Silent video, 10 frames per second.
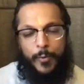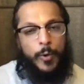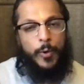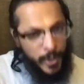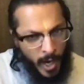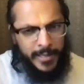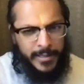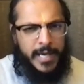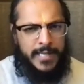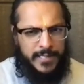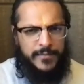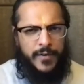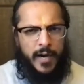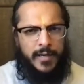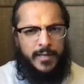We're not thus
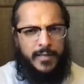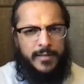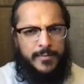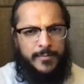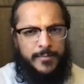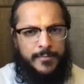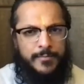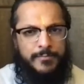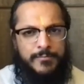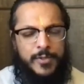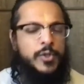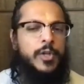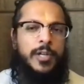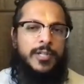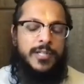far. So
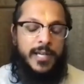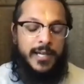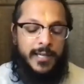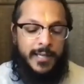Sri Krishna